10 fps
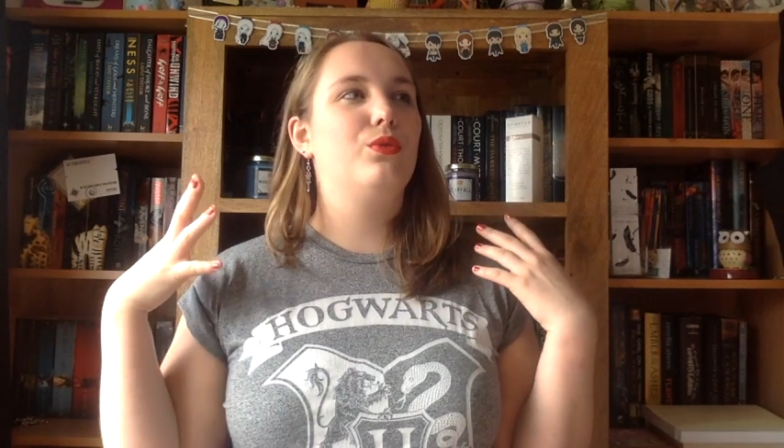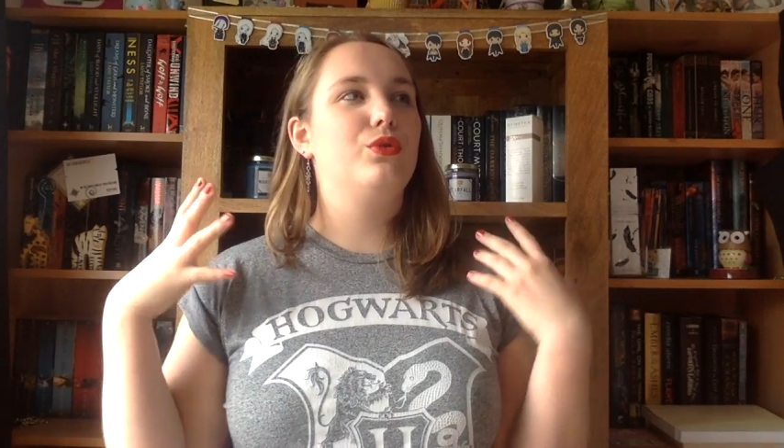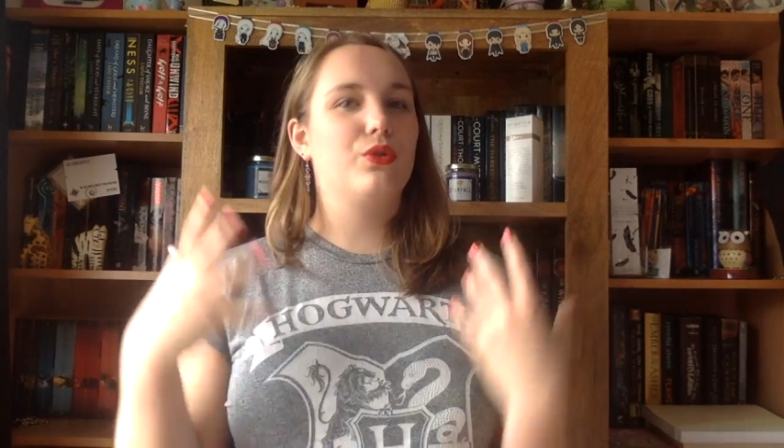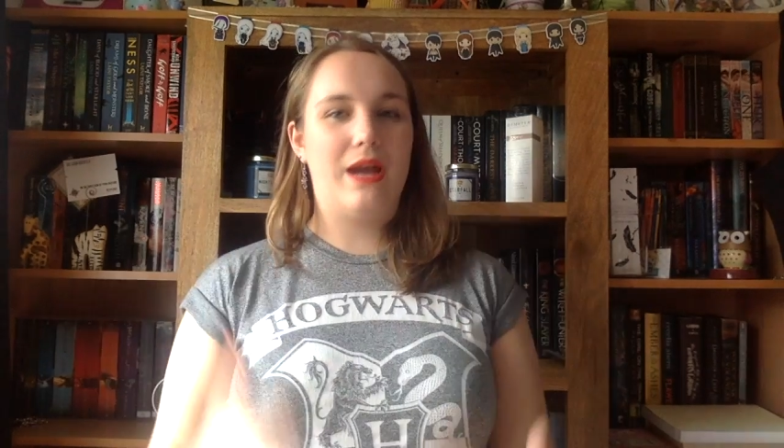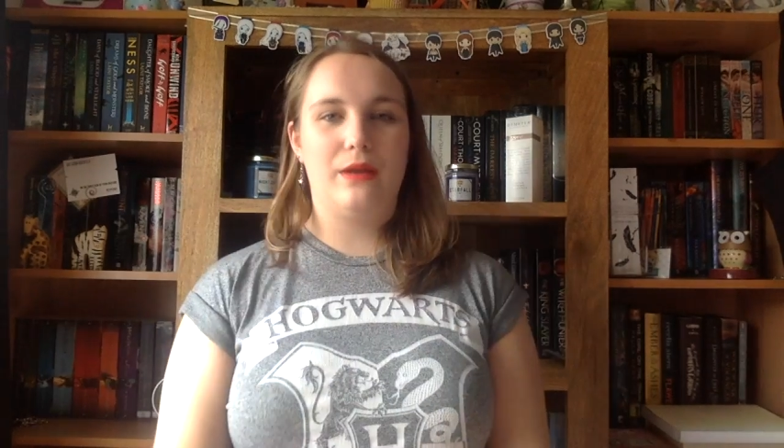
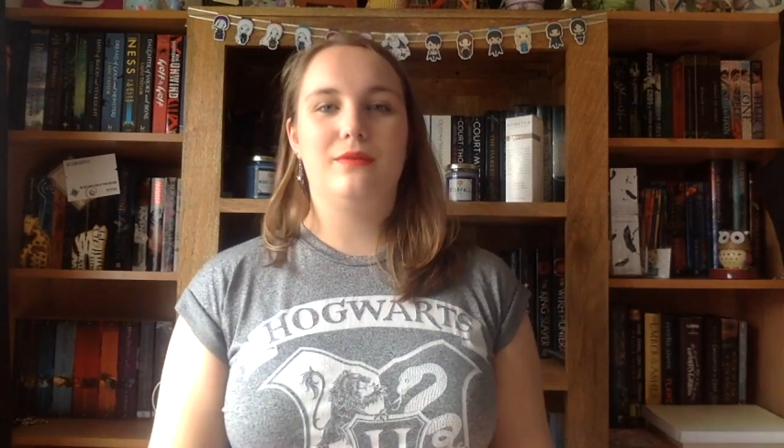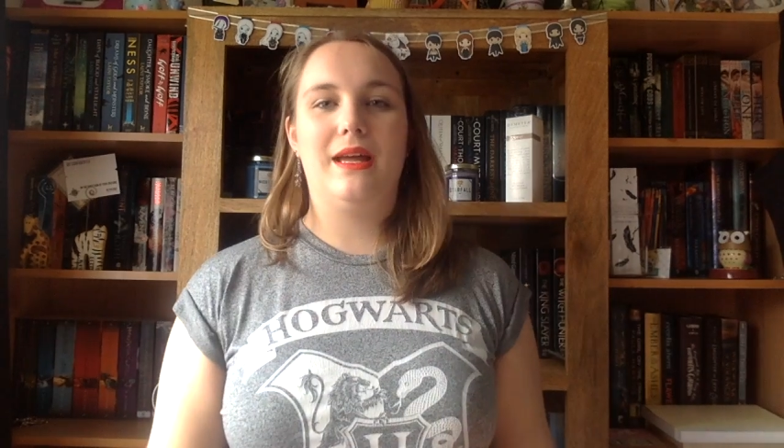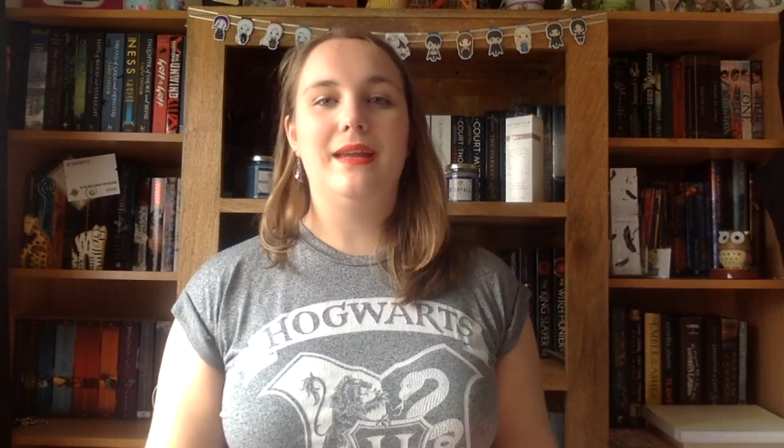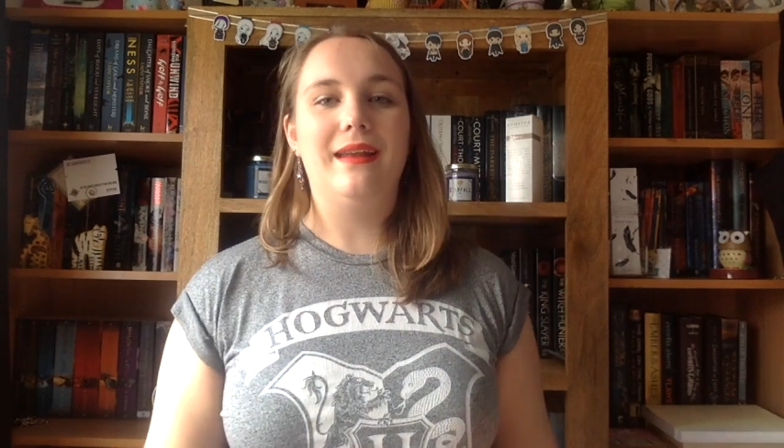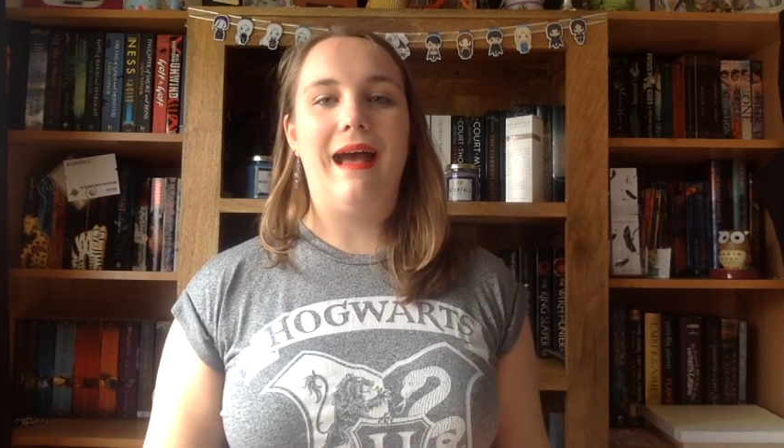your
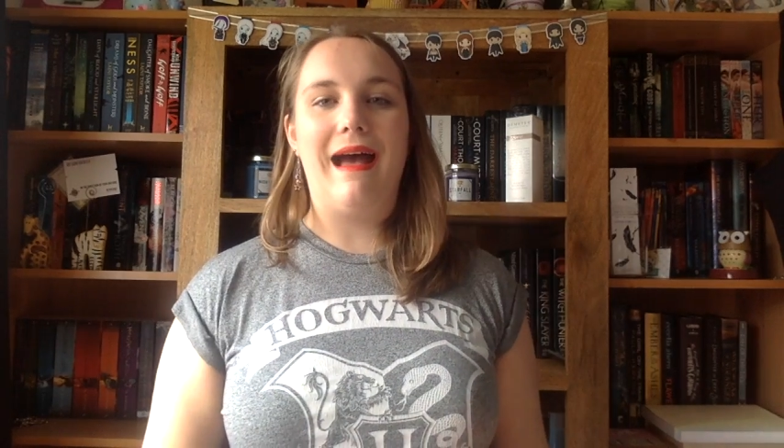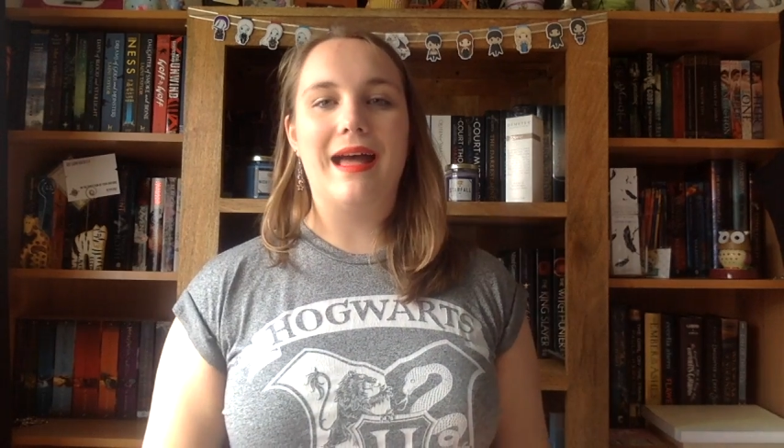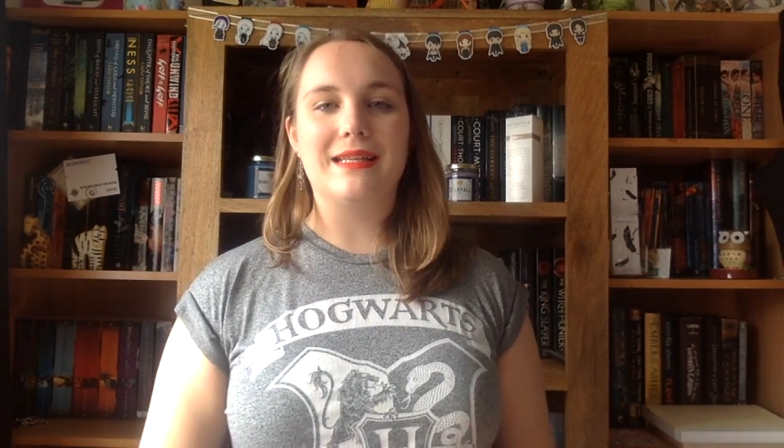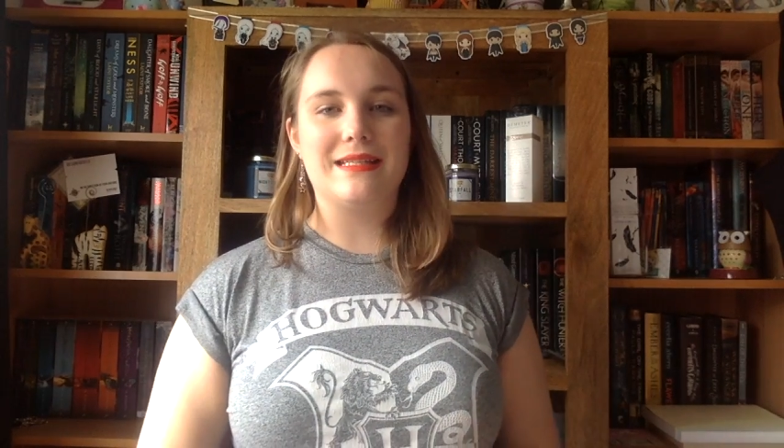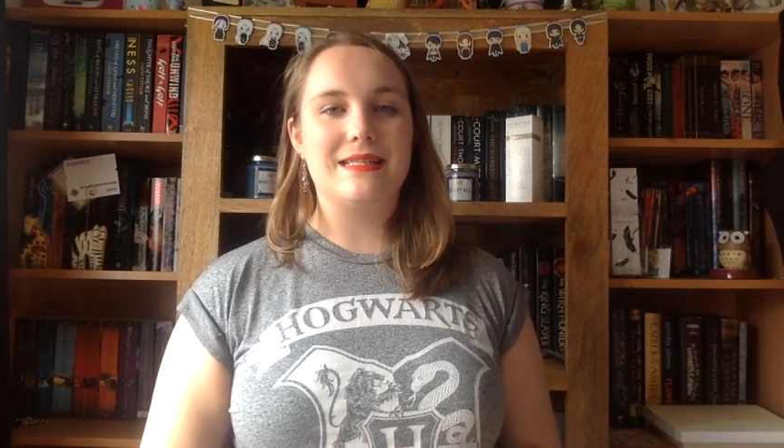outline
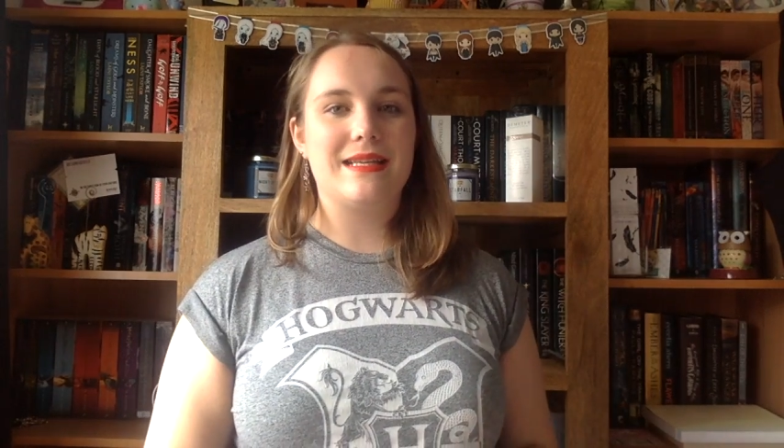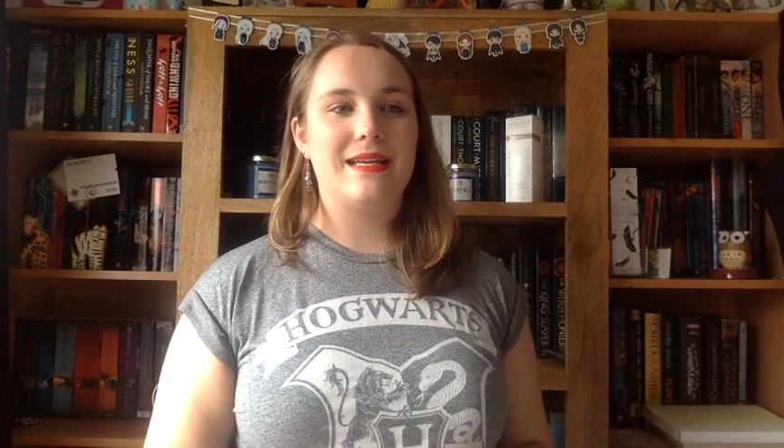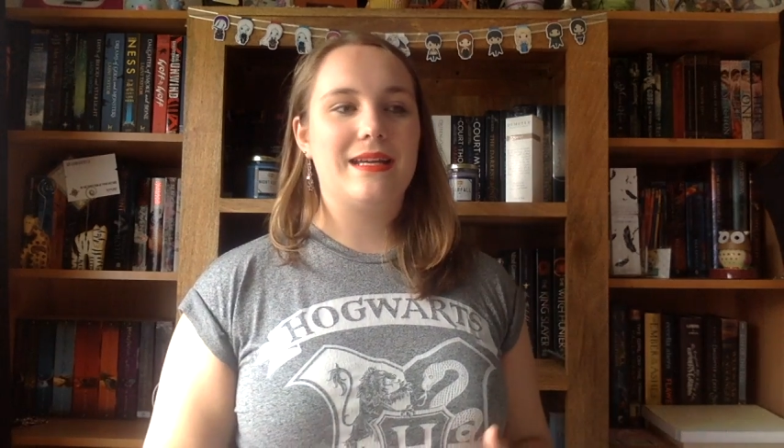and